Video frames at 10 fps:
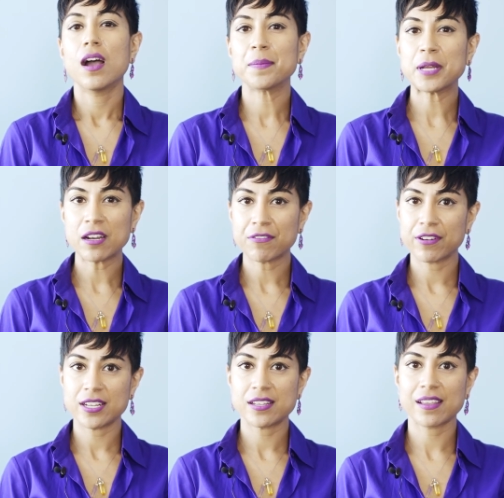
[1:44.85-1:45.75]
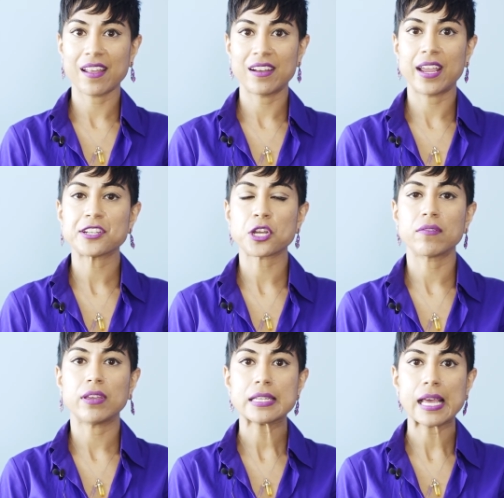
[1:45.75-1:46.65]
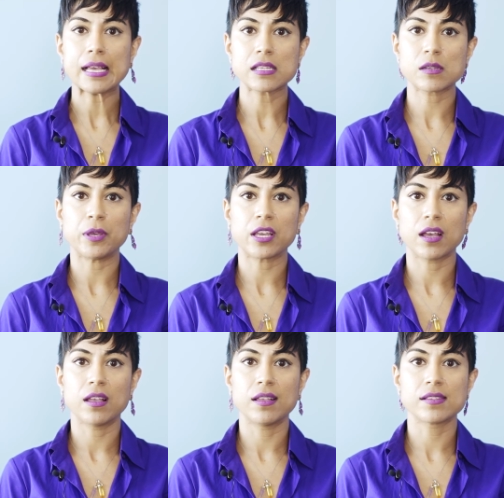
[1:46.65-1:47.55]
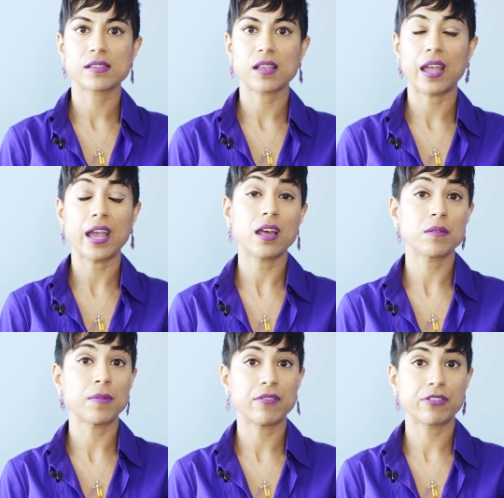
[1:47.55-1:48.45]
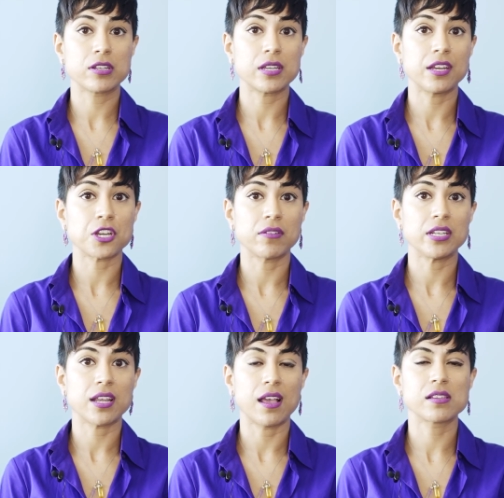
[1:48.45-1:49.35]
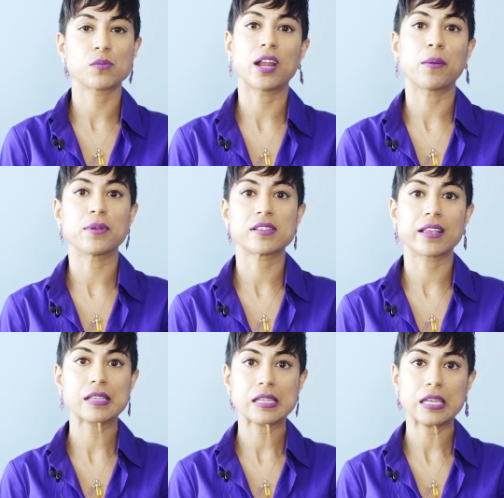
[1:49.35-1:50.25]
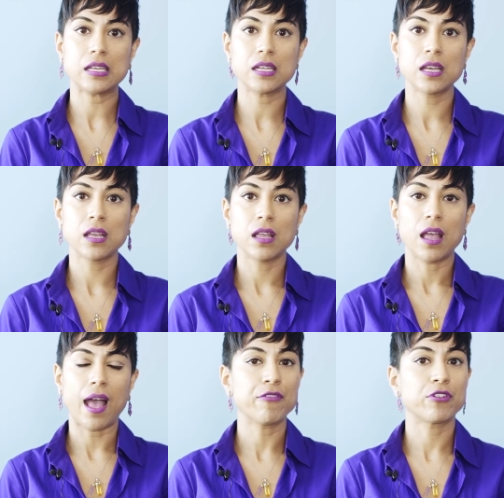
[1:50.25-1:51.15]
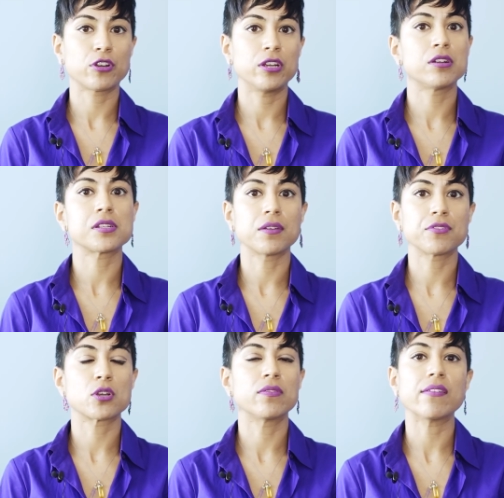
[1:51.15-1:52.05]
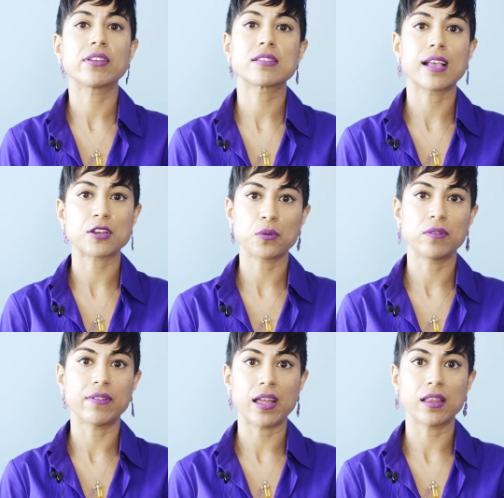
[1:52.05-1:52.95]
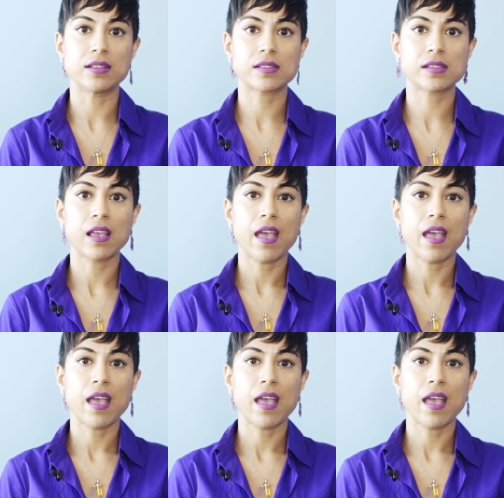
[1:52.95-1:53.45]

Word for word: I'm not afraid to get an HIV test because I had my first HIV test when I was 16 after years of surviving sexual violence.